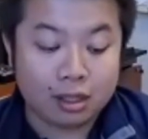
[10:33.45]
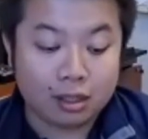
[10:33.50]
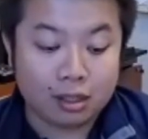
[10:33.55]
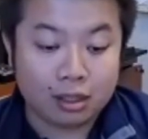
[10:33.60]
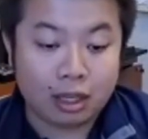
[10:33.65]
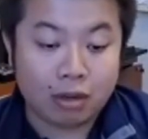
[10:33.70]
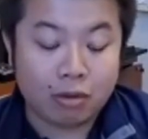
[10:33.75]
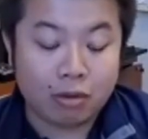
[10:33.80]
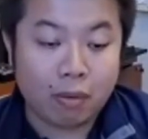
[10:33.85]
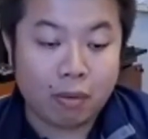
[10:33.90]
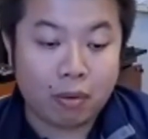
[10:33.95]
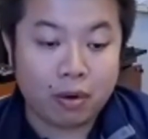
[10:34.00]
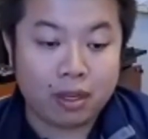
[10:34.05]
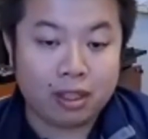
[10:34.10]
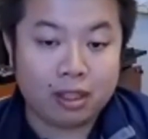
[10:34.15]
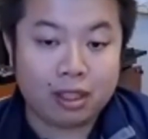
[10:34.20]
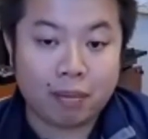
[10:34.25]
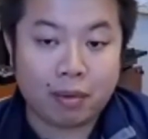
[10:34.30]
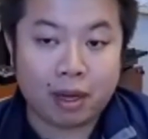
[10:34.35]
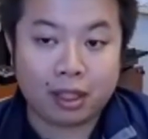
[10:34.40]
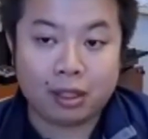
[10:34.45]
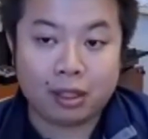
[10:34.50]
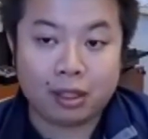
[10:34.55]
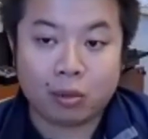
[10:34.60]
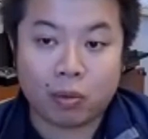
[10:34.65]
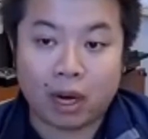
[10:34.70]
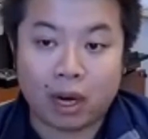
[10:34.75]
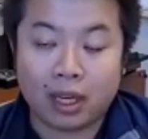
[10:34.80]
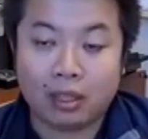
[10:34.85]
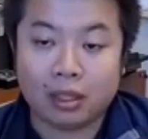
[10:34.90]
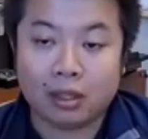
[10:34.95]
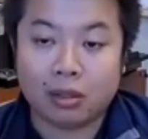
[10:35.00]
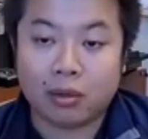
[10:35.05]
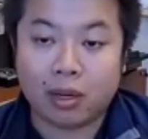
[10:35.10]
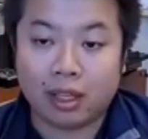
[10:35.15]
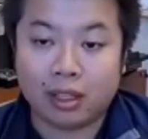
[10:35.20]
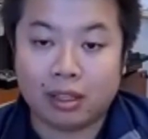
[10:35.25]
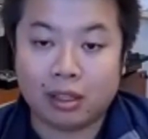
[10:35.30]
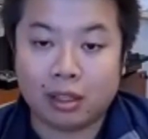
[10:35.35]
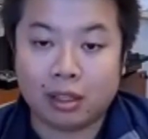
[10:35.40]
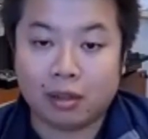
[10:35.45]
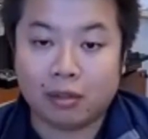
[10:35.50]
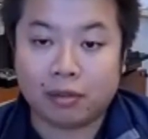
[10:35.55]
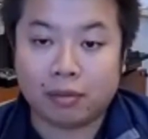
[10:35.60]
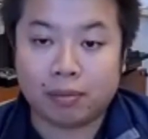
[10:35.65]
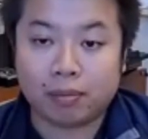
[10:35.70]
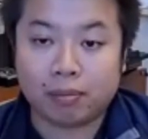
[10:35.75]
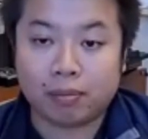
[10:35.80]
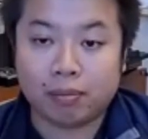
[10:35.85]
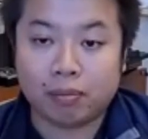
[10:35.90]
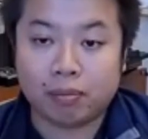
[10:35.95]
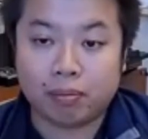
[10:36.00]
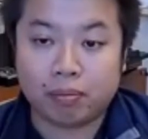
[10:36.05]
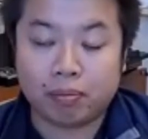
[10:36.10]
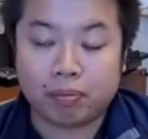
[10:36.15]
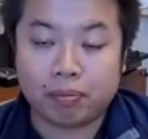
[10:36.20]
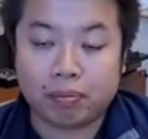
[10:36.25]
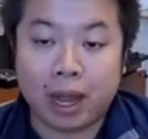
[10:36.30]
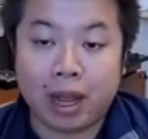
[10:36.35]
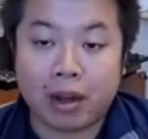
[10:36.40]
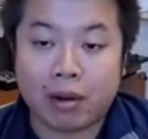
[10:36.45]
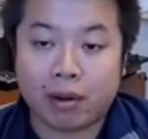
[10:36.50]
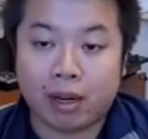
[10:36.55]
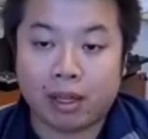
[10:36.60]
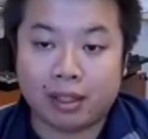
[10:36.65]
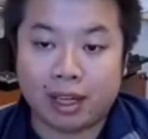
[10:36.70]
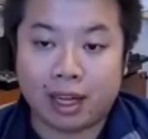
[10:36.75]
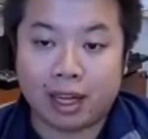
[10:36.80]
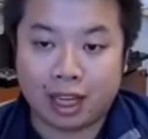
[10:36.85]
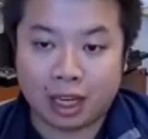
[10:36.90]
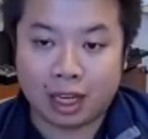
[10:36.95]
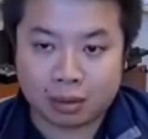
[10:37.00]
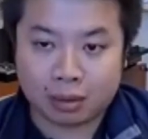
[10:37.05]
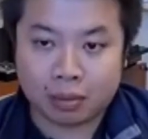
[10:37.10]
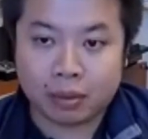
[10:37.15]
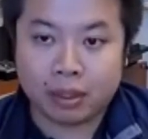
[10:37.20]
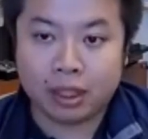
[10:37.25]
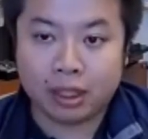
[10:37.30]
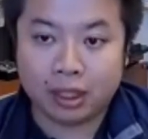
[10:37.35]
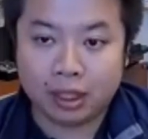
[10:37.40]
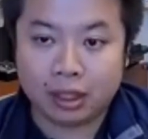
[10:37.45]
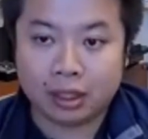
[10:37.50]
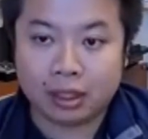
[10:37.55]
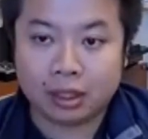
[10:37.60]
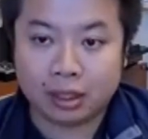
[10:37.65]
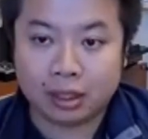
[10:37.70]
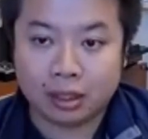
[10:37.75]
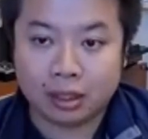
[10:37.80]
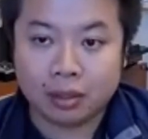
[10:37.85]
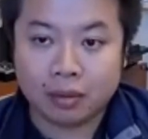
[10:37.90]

they represent a much wider range of background and expertise.